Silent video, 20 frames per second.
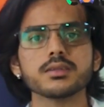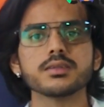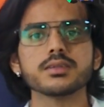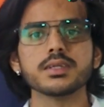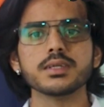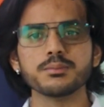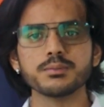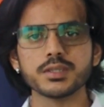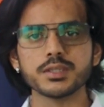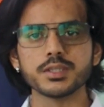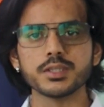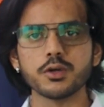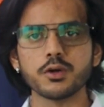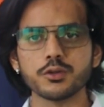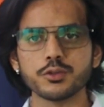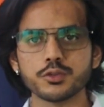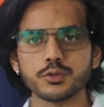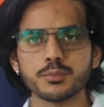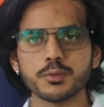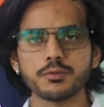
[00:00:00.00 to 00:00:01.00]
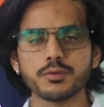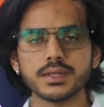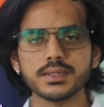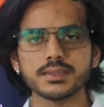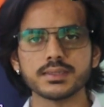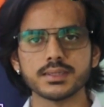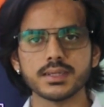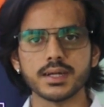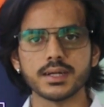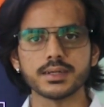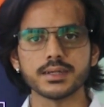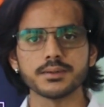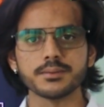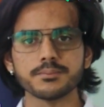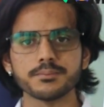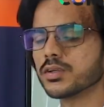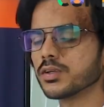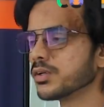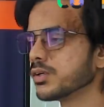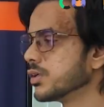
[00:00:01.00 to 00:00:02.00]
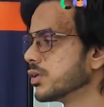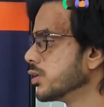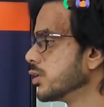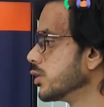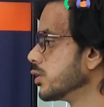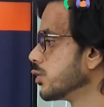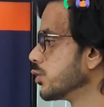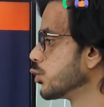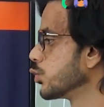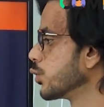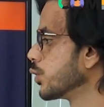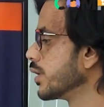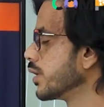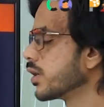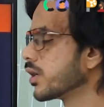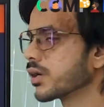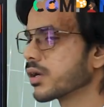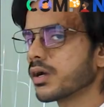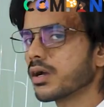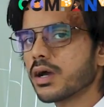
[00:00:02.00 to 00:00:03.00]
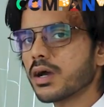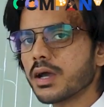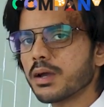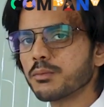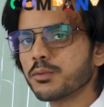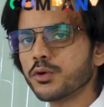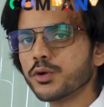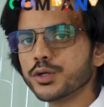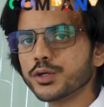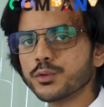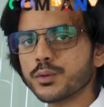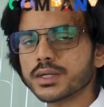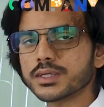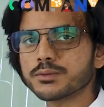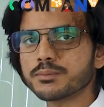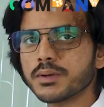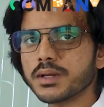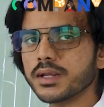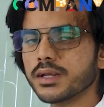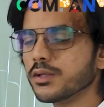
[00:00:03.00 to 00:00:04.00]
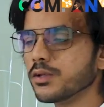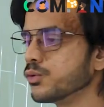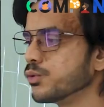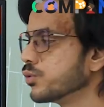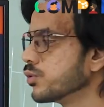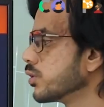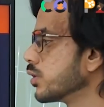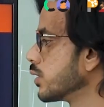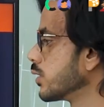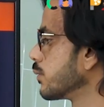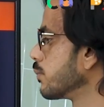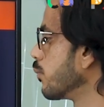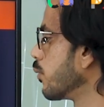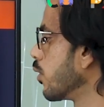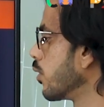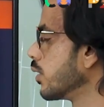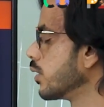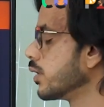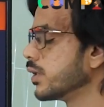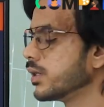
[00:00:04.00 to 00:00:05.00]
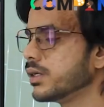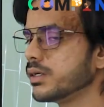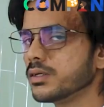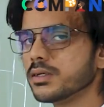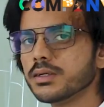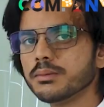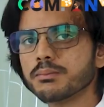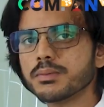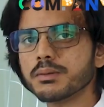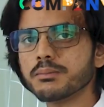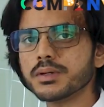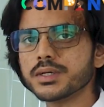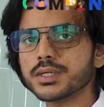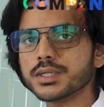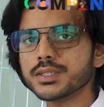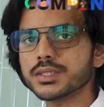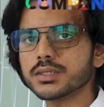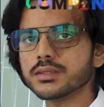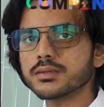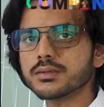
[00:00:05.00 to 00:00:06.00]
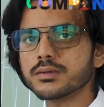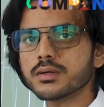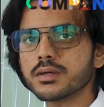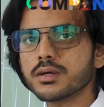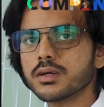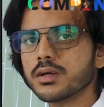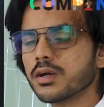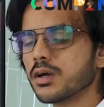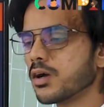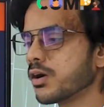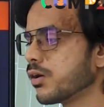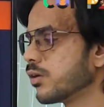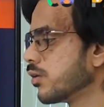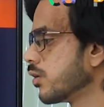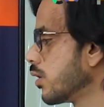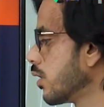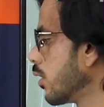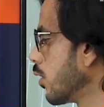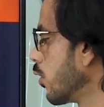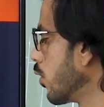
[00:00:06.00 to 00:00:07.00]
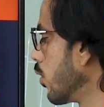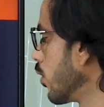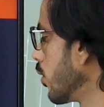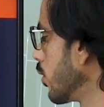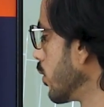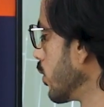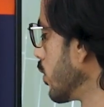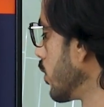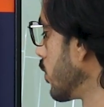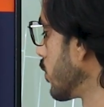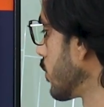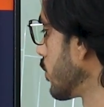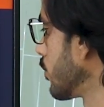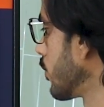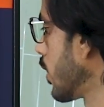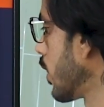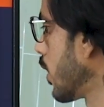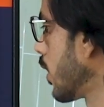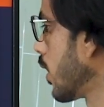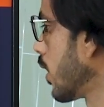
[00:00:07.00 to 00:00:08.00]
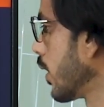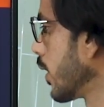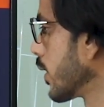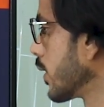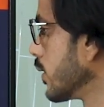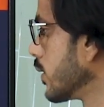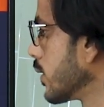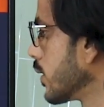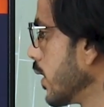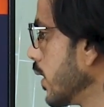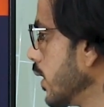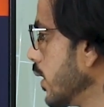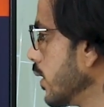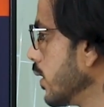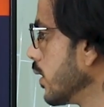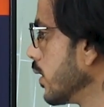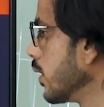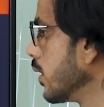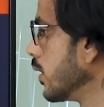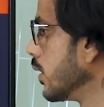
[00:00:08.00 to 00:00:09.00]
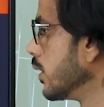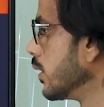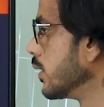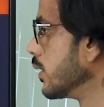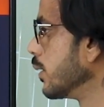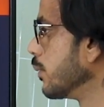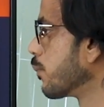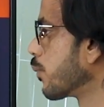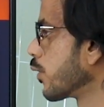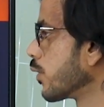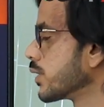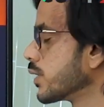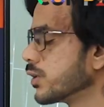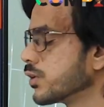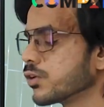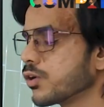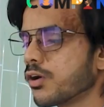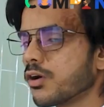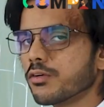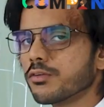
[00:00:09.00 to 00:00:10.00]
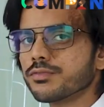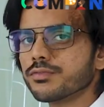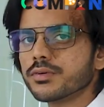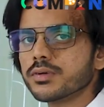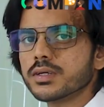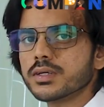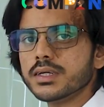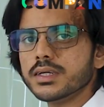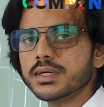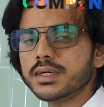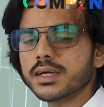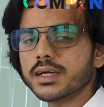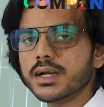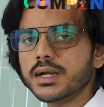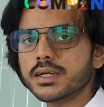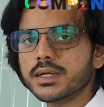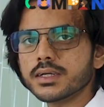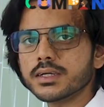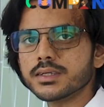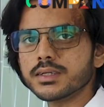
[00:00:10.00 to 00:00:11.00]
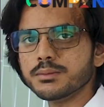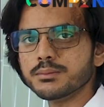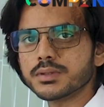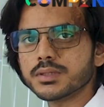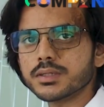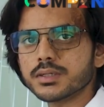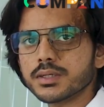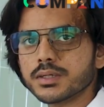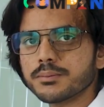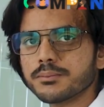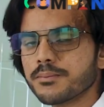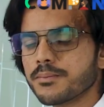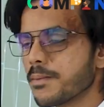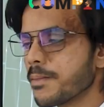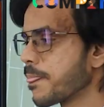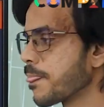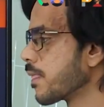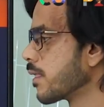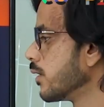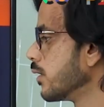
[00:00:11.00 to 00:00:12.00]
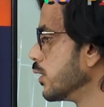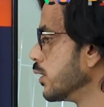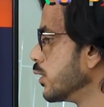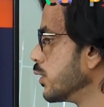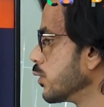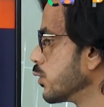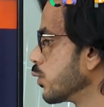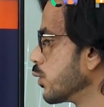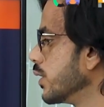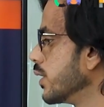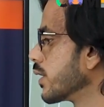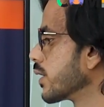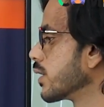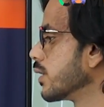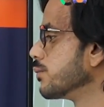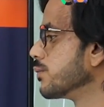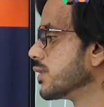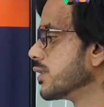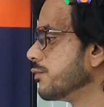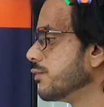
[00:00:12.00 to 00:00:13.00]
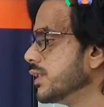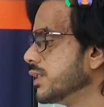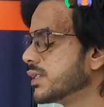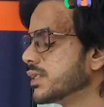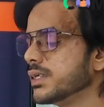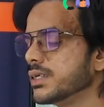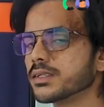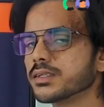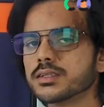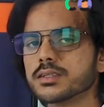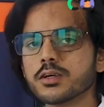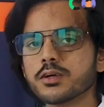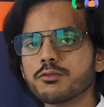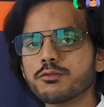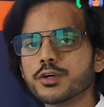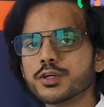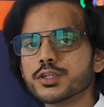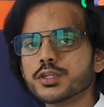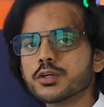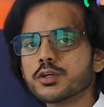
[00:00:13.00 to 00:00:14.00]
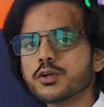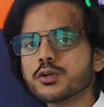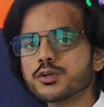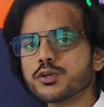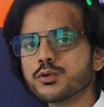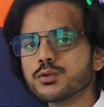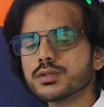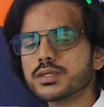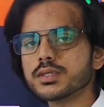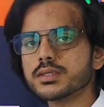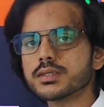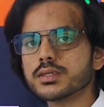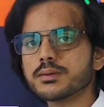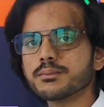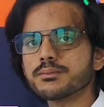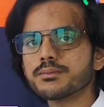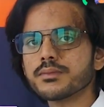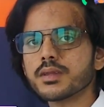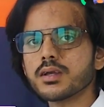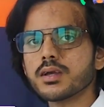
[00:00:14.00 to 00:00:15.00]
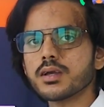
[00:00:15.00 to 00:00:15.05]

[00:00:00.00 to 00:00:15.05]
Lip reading: TeamCity also provides that. So here I'm going to explain you a small implementation, or I can say the process of integrating TeamCity. So here comes the VCS, version control system,